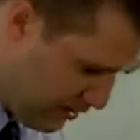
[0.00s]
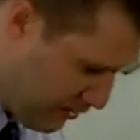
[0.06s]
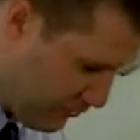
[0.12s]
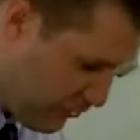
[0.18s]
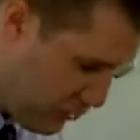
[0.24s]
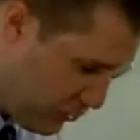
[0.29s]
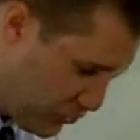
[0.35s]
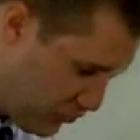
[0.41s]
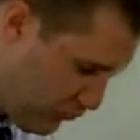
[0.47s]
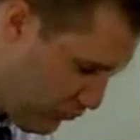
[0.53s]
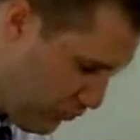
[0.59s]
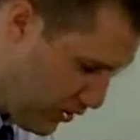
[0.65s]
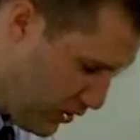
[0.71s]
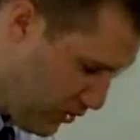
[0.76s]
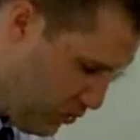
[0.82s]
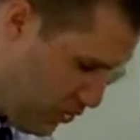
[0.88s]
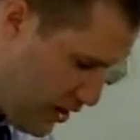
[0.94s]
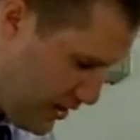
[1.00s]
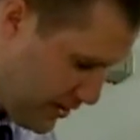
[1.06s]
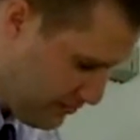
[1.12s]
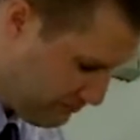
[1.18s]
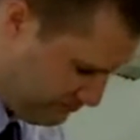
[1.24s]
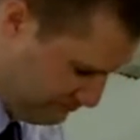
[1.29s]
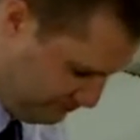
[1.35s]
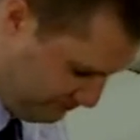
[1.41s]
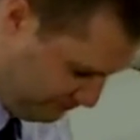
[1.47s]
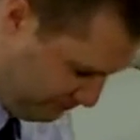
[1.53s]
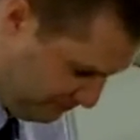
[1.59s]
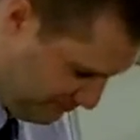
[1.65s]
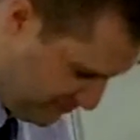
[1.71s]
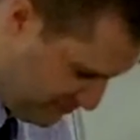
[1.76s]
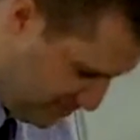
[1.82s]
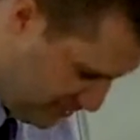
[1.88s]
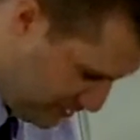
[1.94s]
Now, verse 41,
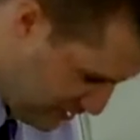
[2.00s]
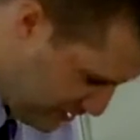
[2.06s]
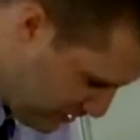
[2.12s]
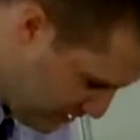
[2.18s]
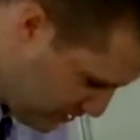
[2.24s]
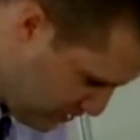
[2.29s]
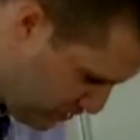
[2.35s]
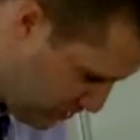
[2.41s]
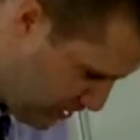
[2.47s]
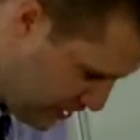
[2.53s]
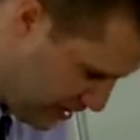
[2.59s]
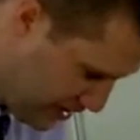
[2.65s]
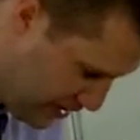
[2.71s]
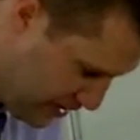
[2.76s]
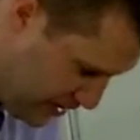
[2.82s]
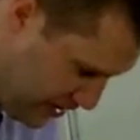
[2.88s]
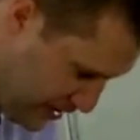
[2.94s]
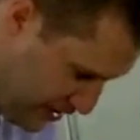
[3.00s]
we